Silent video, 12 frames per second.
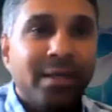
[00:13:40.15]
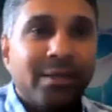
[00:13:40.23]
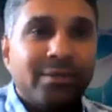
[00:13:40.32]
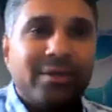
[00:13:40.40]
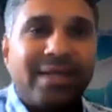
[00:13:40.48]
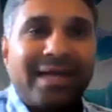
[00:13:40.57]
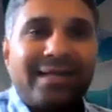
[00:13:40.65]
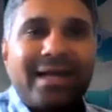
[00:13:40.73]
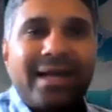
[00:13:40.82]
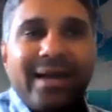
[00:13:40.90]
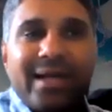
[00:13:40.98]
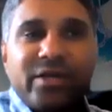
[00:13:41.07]
So that
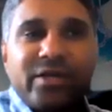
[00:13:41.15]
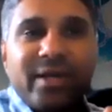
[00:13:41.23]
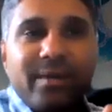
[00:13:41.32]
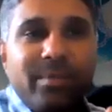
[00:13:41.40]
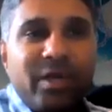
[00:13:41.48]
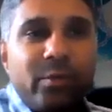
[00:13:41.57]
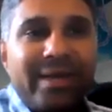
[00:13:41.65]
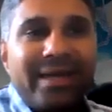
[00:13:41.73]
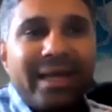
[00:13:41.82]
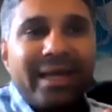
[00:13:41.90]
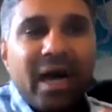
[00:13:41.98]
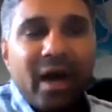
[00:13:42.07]
connection between
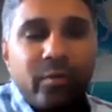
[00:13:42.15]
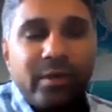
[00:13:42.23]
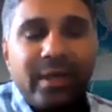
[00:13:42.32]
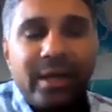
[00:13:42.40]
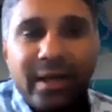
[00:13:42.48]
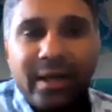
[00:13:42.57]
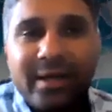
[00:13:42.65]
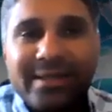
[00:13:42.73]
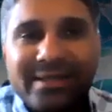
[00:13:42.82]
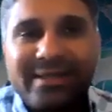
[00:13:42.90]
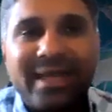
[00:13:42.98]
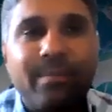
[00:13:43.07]
like how you learn
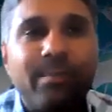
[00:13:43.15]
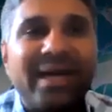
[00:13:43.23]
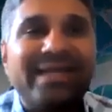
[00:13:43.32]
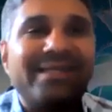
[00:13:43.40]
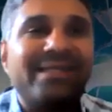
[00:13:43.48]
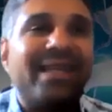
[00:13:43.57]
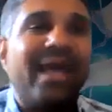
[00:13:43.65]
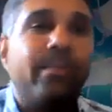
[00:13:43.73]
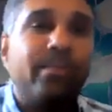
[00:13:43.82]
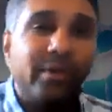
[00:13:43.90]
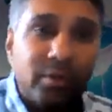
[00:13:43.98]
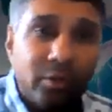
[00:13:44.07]
step by
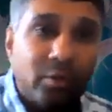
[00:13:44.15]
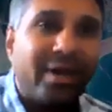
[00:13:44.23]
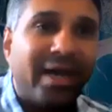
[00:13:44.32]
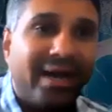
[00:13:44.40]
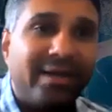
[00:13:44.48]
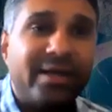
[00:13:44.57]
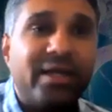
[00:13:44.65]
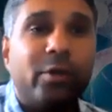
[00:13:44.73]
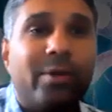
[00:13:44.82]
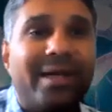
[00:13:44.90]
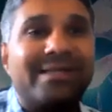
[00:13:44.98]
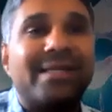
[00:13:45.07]
step to
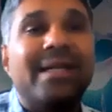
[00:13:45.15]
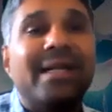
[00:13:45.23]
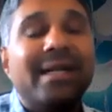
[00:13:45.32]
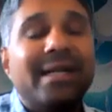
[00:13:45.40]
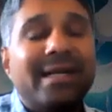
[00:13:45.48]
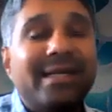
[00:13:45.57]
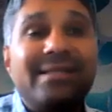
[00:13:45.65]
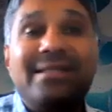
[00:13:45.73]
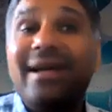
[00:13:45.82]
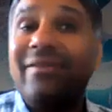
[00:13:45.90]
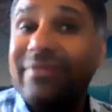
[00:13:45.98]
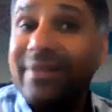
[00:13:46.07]
continuous is
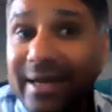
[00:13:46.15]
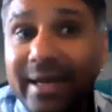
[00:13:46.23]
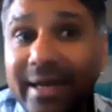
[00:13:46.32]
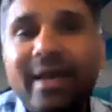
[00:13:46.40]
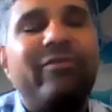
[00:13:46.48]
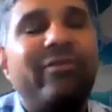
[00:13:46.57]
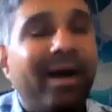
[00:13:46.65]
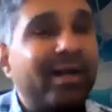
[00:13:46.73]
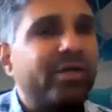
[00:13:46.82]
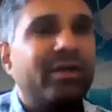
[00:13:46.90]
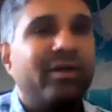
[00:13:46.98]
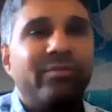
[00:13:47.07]
definitely a
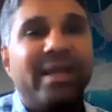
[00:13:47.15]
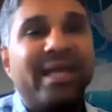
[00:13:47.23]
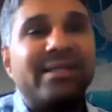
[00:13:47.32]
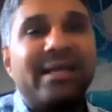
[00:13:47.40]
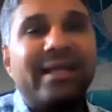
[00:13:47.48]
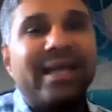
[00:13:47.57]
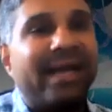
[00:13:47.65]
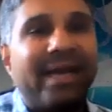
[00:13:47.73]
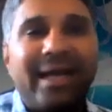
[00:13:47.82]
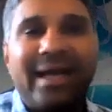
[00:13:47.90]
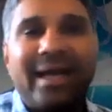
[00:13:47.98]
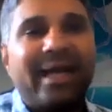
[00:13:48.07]
function of basal
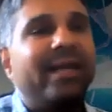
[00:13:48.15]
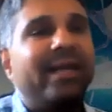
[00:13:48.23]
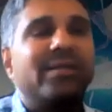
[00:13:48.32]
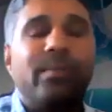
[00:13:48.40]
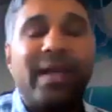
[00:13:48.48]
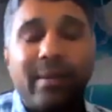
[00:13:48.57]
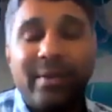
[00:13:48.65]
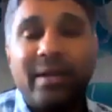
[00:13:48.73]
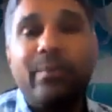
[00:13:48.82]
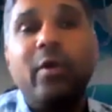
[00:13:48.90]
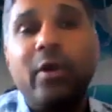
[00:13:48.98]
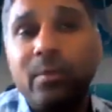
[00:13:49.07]
ganglia, and is becoming
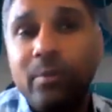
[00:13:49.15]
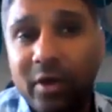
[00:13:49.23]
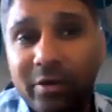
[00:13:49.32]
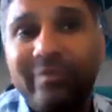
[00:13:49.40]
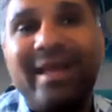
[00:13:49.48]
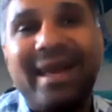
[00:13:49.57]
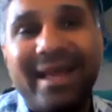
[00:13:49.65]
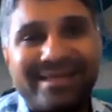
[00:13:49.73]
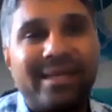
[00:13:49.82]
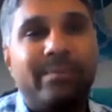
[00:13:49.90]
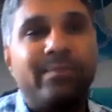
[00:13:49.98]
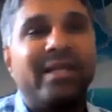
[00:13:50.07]
more and more well
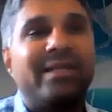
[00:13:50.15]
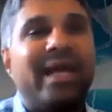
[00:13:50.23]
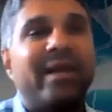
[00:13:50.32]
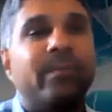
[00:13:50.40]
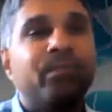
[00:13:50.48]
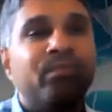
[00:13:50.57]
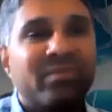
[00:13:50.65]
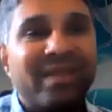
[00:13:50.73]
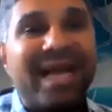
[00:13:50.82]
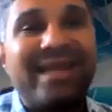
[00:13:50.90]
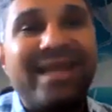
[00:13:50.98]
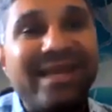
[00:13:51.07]
accepted that
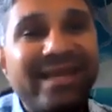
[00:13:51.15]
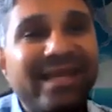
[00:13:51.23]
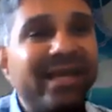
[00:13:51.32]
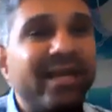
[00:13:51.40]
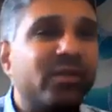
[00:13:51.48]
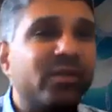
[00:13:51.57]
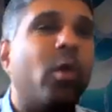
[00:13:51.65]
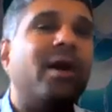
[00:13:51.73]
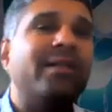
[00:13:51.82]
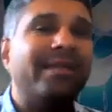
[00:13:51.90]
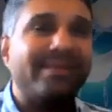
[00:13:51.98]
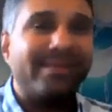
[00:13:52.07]
that indeed is
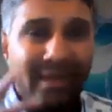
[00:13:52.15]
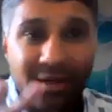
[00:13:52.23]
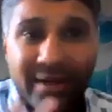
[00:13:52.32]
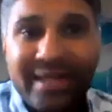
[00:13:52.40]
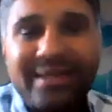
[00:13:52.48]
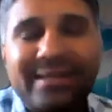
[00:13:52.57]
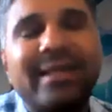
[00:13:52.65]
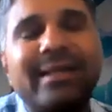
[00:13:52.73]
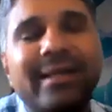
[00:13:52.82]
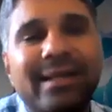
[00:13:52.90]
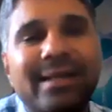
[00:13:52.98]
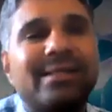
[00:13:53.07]
what these learning
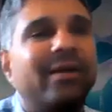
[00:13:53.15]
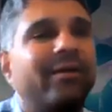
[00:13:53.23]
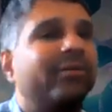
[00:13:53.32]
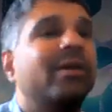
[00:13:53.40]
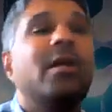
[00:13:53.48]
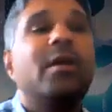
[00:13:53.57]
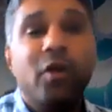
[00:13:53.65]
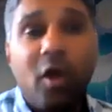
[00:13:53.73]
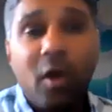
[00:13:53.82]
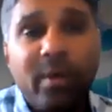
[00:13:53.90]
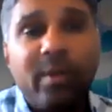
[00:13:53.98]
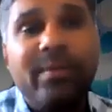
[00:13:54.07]
signals of
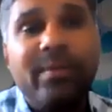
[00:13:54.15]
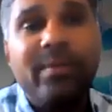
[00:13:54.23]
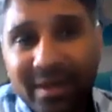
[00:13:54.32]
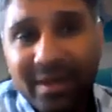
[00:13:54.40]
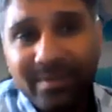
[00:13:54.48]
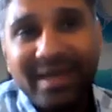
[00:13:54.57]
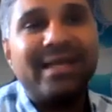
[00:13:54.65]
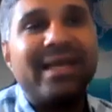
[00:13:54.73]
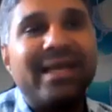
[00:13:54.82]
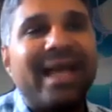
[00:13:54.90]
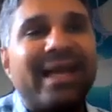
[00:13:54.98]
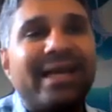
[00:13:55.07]
dopamine in basal
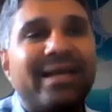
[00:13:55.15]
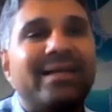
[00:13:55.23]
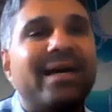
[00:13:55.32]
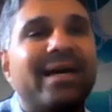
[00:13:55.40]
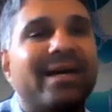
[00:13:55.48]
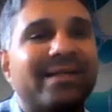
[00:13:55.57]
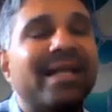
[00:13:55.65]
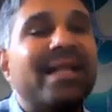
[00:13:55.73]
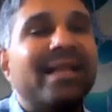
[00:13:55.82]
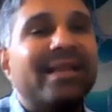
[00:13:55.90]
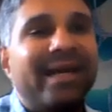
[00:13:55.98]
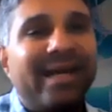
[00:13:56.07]
ganglia does,
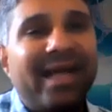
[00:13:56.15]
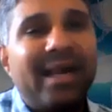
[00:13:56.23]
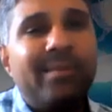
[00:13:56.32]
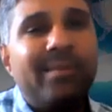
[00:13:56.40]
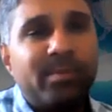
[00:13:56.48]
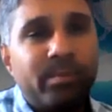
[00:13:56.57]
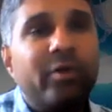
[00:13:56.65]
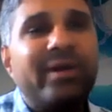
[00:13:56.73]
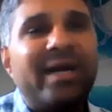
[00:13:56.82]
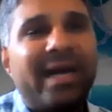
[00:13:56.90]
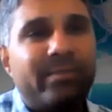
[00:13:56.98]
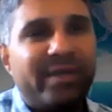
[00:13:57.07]
that it helps
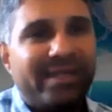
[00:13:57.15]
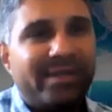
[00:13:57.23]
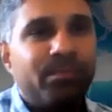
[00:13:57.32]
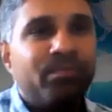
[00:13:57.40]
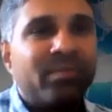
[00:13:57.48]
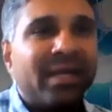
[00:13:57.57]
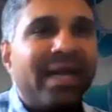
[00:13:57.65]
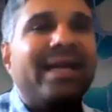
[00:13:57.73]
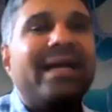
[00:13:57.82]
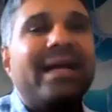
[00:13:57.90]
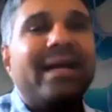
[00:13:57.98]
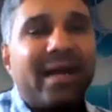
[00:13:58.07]
program these.
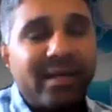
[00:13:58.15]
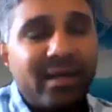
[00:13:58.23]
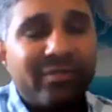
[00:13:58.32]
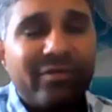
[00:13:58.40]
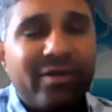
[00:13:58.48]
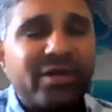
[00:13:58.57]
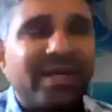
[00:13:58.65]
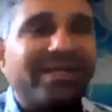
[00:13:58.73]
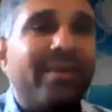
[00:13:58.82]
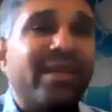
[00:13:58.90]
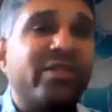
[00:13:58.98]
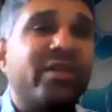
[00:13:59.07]
And another function, as I
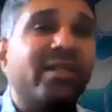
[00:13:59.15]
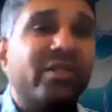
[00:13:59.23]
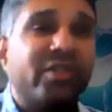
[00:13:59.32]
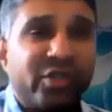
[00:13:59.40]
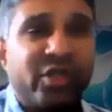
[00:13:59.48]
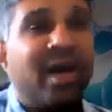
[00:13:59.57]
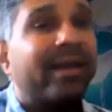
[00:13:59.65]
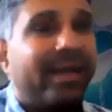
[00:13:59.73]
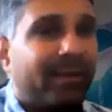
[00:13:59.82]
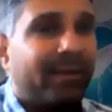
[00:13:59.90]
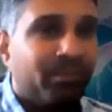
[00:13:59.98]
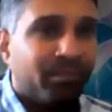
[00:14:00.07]
mentioned, is
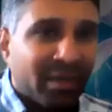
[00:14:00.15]
chunking.